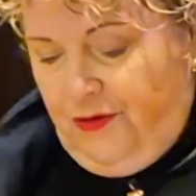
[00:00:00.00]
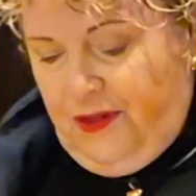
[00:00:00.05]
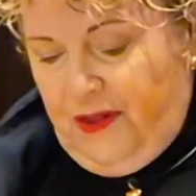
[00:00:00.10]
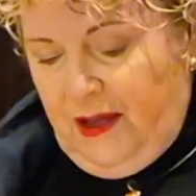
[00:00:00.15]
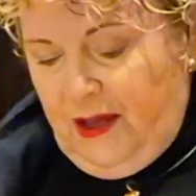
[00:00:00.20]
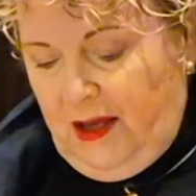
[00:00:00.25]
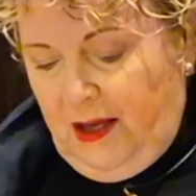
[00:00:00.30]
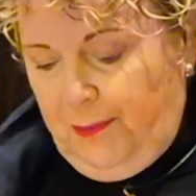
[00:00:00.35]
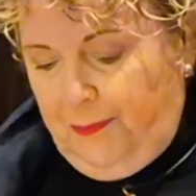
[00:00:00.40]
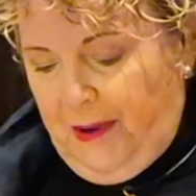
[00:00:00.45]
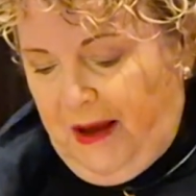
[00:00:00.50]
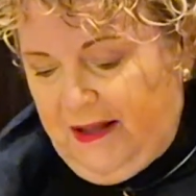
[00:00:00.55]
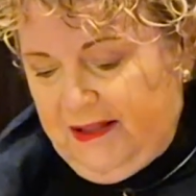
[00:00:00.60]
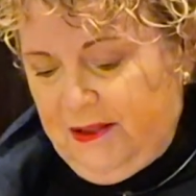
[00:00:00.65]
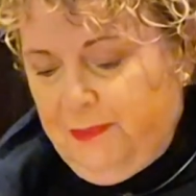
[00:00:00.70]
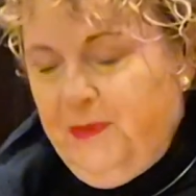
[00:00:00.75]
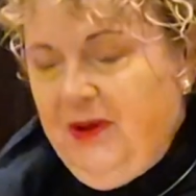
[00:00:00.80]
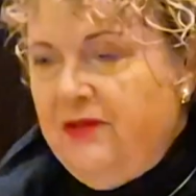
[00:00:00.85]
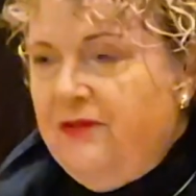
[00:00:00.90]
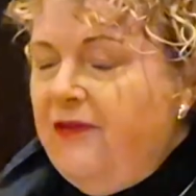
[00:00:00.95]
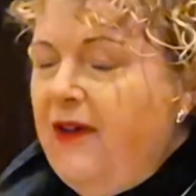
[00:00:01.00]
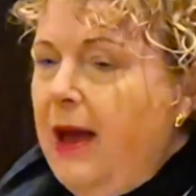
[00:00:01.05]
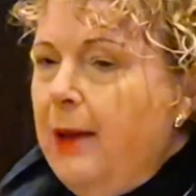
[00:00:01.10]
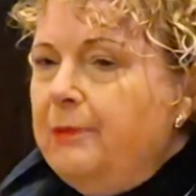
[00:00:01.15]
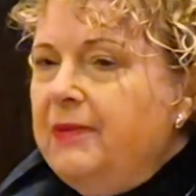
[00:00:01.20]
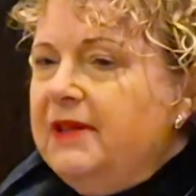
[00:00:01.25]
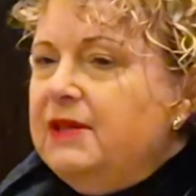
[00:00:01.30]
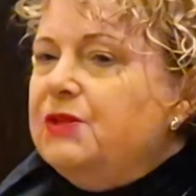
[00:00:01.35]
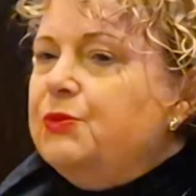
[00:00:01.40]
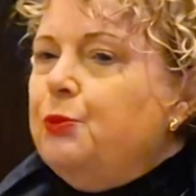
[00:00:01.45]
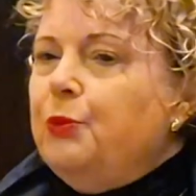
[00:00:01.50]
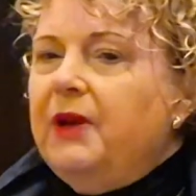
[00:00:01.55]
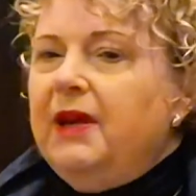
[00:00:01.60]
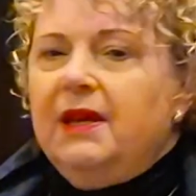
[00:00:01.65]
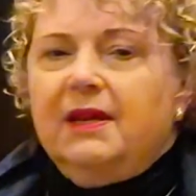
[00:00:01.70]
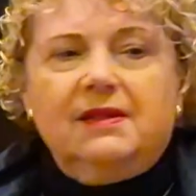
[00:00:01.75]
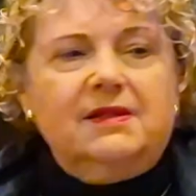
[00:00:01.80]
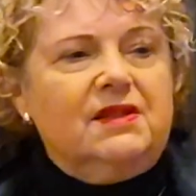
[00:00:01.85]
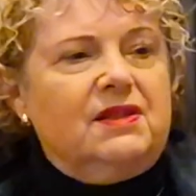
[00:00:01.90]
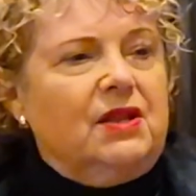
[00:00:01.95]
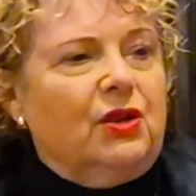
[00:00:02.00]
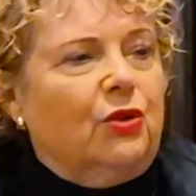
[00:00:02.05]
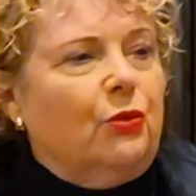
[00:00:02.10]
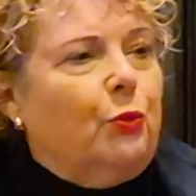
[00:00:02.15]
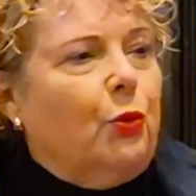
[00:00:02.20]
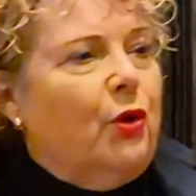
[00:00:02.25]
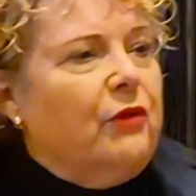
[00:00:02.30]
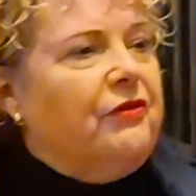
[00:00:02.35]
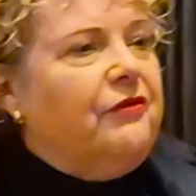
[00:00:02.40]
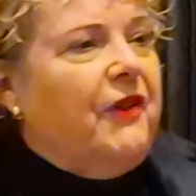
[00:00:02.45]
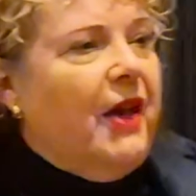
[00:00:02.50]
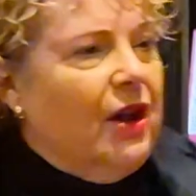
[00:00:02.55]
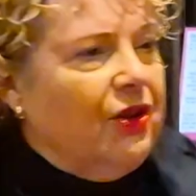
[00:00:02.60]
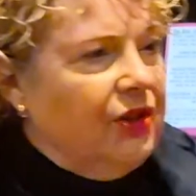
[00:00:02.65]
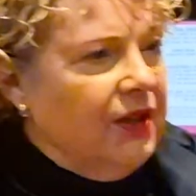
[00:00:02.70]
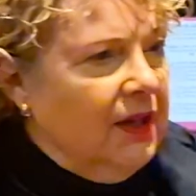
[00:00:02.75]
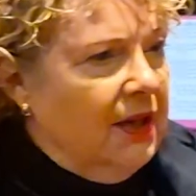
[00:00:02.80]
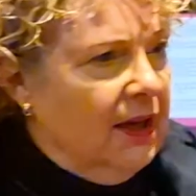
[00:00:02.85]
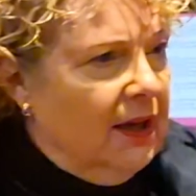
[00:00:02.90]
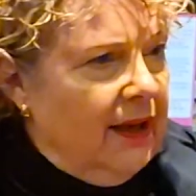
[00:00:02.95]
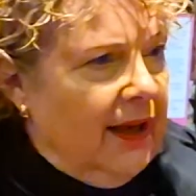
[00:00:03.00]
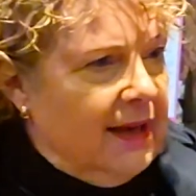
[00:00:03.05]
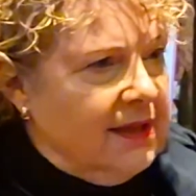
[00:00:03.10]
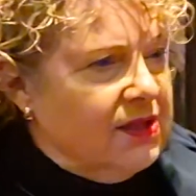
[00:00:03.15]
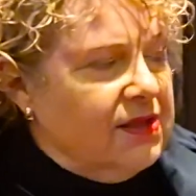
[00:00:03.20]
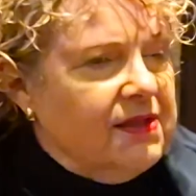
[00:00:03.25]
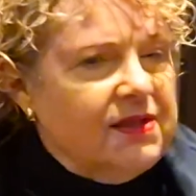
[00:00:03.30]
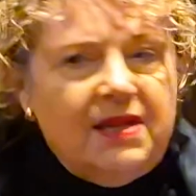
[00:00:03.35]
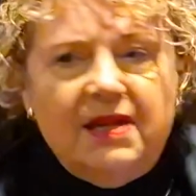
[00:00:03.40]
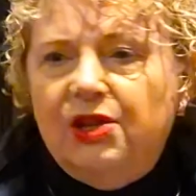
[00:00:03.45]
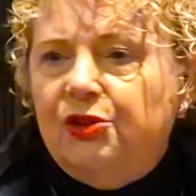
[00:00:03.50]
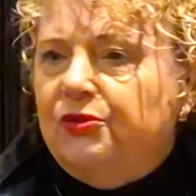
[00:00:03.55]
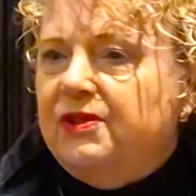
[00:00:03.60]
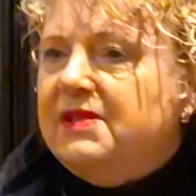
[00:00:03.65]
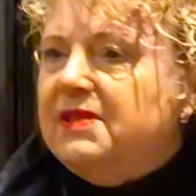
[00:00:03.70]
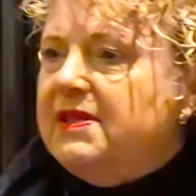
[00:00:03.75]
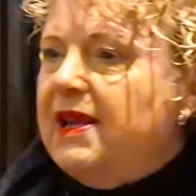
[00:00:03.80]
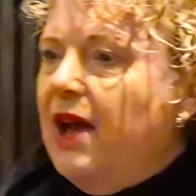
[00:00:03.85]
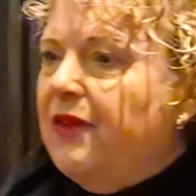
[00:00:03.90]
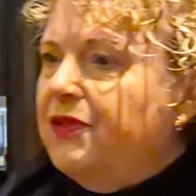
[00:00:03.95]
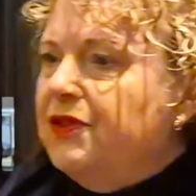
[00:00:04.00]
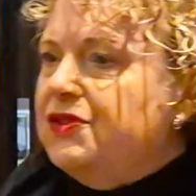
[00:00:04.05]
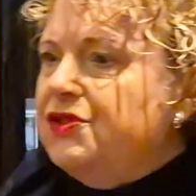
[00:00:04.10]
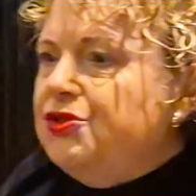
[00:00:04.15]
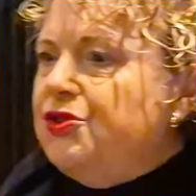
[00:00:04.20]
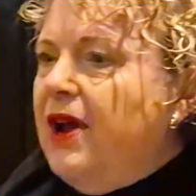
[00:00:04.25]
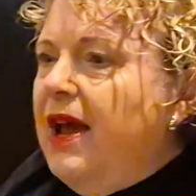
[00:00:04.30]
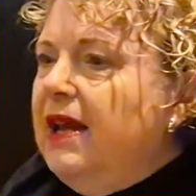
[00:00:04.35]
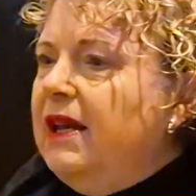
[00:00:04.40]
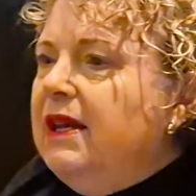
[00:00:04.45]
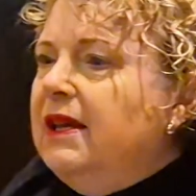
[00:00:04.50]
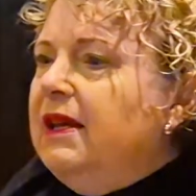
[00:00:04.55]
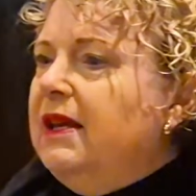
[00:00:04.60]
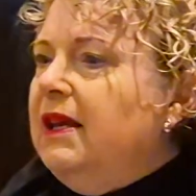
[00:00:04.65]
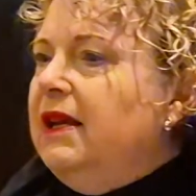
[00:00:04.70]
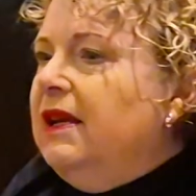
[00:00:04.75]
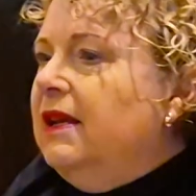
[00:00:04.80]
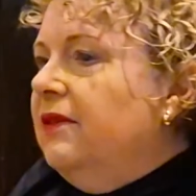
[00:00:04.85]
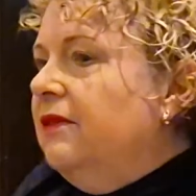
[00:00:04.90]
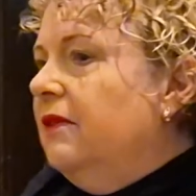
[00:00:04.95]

The Smith families we consider were founding collectors here in South Australia